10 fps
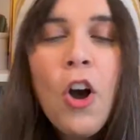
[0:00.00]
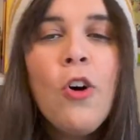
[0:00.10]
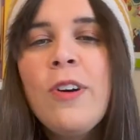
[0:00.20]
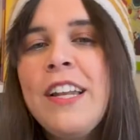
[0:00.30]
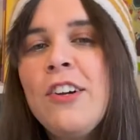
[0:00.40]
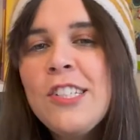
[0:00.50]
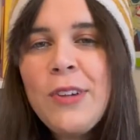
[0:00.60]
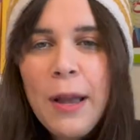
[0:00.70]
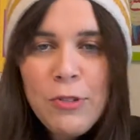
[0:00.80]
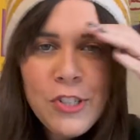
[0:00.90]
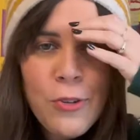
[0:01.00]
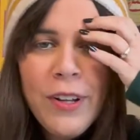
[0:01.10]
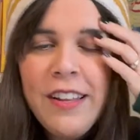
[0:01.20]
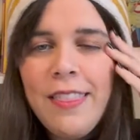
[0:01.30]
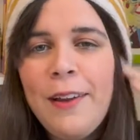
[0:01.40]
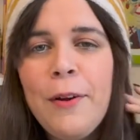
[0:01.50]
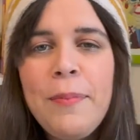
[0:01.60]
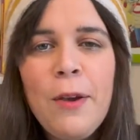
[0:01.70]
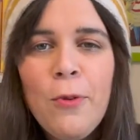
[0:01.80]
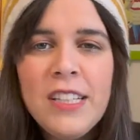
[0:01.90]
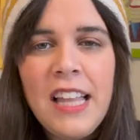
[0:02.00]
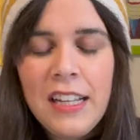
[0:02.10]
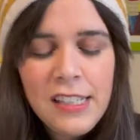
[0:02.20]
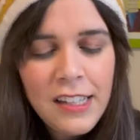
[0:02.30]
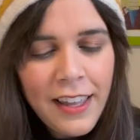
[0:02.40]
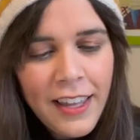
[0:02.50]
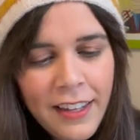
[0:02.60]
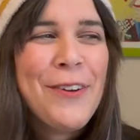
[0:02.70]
Oh, it also captures going to therapy and what that's like.